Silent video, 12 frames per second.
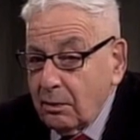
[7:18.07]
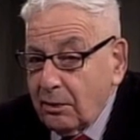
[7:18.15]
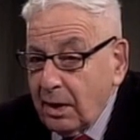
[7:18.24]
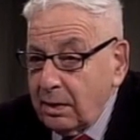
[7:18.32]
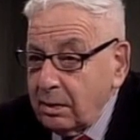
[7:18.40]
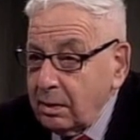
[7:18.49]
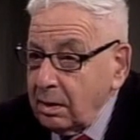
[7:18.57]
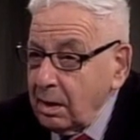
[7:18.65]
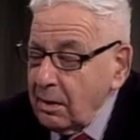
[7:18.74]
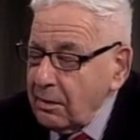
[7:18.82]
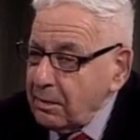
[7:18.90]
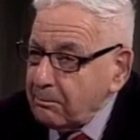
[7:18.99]
then
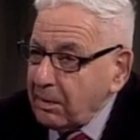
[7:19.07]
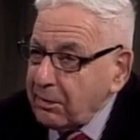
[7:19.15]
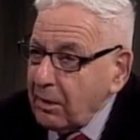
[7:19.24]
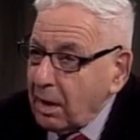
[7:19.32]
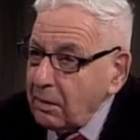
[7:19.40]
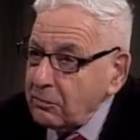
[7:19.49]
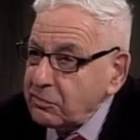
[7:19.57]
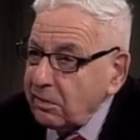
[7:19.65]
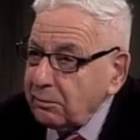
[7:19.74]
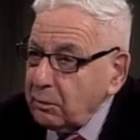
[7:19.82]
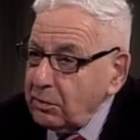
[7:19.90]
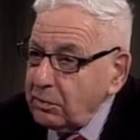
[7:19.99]
the
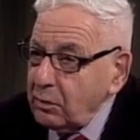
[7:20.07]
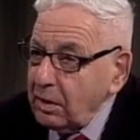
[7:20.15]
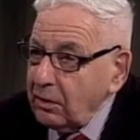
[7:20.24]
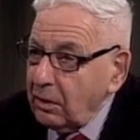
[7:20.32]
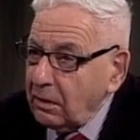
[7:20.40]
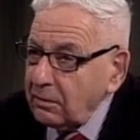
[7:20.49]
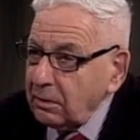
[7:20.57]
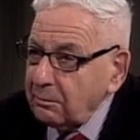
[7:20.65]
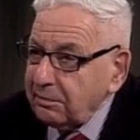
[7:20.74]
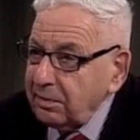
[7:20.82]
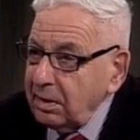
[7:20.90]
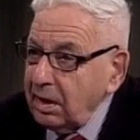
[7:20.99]
pathologist will do an
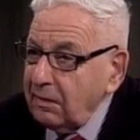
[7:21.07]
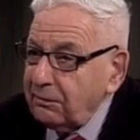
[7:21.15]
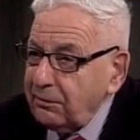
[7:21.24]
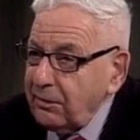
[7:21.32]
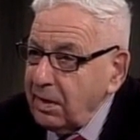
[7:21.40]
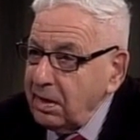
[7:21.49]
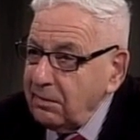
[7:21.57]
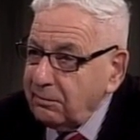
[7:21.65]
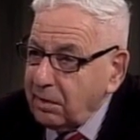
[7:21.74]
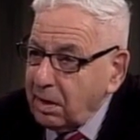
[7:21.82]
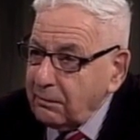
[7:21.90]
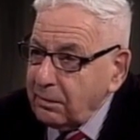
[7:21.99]
autopsy if
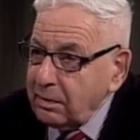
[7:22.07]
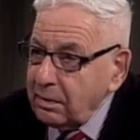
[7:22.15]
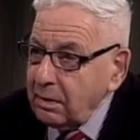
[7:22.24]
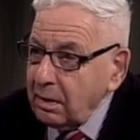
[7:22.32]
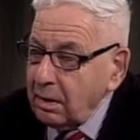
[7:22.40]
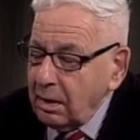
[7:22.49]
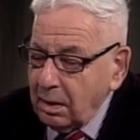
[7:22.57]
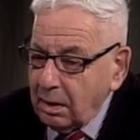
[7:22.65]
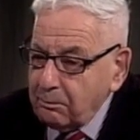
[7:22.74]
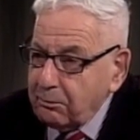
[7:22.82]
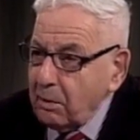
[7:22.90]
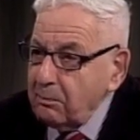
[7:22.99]
he's given
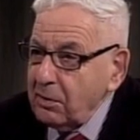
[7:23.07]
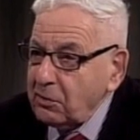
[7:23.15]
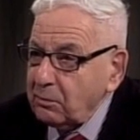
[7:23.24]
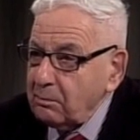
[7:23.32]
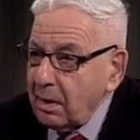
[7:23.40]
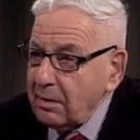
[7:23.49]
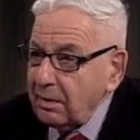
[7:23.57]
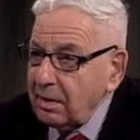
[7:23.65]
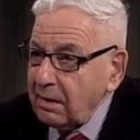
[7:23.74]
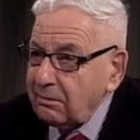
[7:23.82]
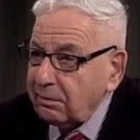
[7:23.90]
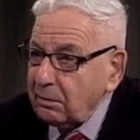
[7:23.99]
permission by the
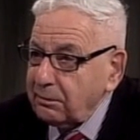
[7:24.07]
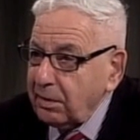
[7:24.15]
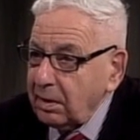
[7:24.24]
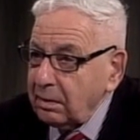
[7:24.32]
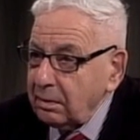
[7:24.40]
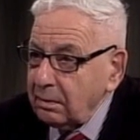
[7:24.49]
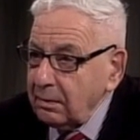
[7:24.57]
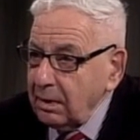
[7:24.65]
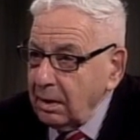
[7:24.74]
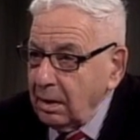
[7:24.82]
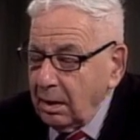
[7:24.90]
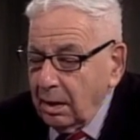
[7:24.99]
next of kin.
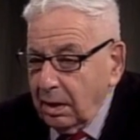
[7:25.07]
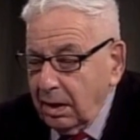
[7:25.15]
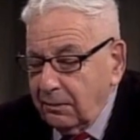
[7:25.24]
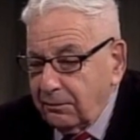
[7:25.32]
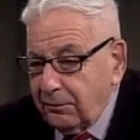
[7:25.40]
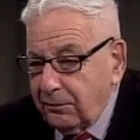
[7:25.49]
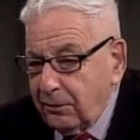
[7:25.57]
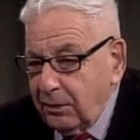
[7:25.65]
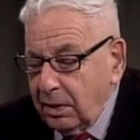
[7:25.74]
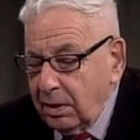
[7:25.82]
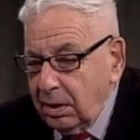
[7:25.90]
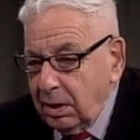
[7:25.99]
If
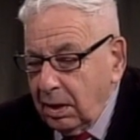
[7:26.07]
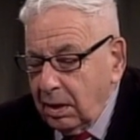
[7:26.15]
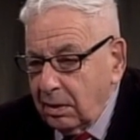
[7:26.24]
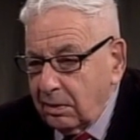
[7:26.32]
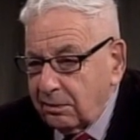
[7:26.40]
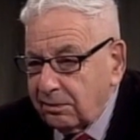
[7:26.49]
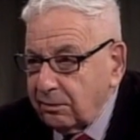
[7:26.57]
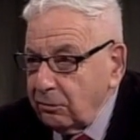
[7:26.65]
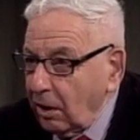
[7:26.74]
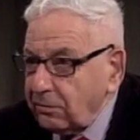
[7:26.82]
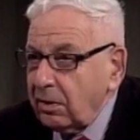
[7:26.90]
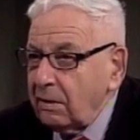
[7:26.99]
he is
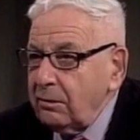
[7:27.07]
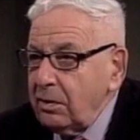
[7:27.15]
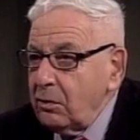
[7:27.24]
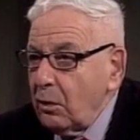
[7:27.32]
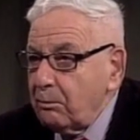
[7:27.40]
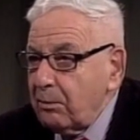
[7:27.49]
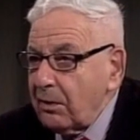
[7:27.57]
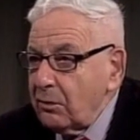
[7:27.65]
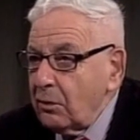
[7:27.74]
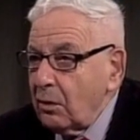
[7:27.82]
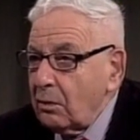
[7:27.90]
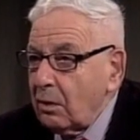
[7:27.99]
not given, no,
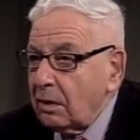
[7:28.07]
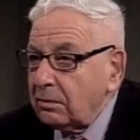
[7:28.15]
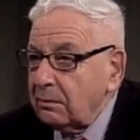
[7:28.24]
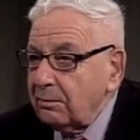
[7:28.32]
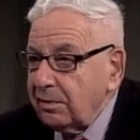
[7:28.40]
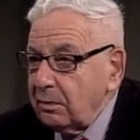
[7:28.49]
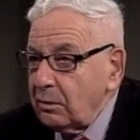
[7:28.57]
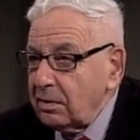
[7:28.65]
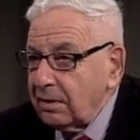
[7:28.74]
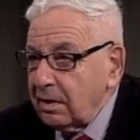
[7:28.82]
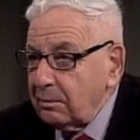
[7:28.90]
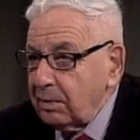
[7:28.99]
no autopsy will
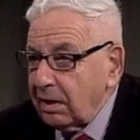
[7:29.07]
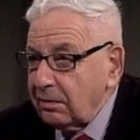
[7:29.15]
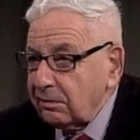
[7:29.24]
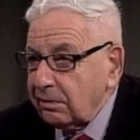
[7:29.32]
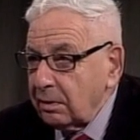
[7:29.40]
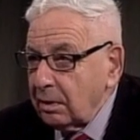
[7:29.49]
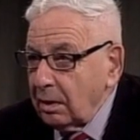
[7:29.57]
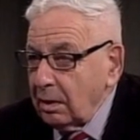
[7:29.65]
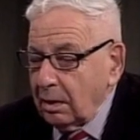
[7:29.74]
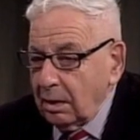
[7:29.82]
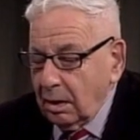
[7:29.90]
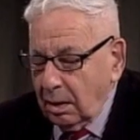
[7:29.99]
take place.
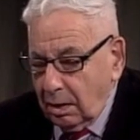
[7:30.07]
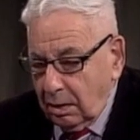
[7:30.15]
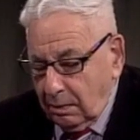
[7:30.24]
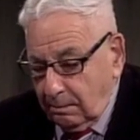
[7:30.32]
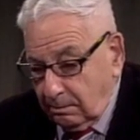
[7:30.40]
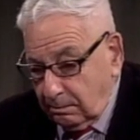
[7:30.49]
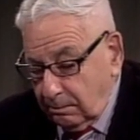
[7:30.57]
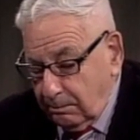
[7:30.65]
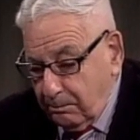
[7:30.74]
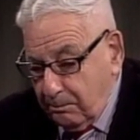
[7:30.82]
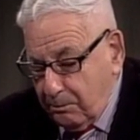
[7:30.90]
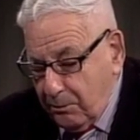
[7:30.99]
Um,
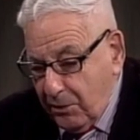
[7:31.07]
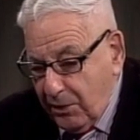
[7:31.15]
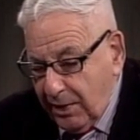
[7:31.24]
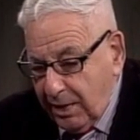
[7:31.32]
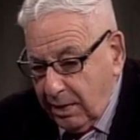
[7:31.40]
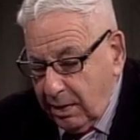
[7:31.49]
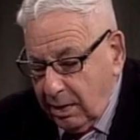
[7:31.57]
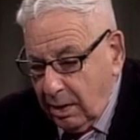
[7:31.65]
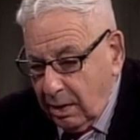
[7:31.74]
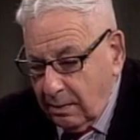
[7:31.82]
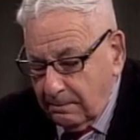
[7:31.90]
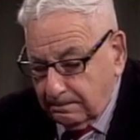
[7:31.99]
the
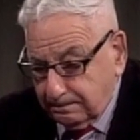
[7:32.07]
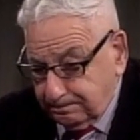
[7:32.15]
uh,